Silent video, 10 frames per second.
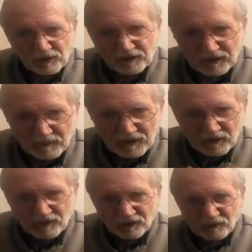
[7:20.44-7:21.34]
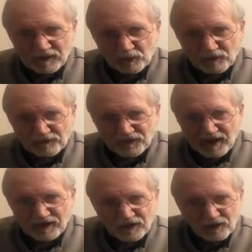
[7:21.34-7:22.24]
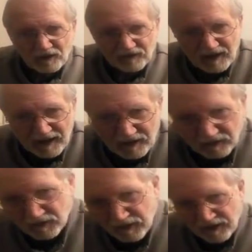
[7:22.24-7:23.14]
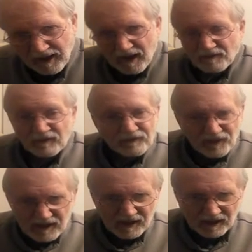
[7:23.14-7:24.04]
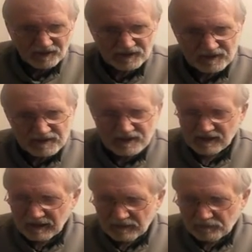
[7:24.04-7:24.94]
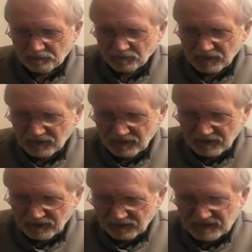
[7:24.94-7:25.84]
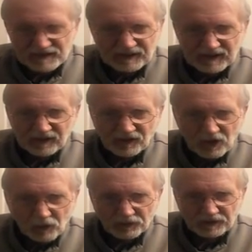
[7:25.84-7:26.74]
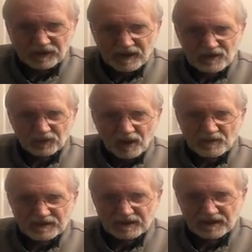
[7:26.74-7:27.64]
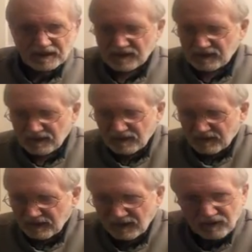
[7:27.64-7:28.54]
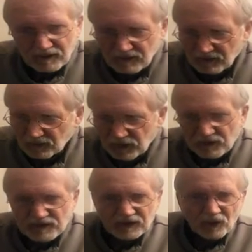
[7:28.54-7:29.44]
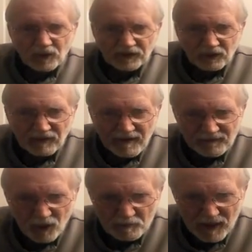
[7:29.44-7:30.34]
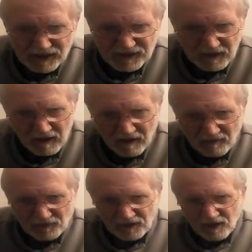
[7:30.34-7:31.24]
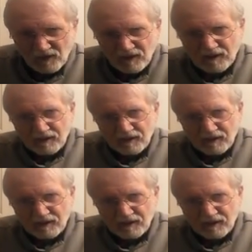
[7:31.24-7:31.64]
look in a mirror and they'll be real fat, you know, like they had in having fun houses. At least they did in the olden days when I was a kid. And, you know, we used to go in there and laugh our butts off, you know.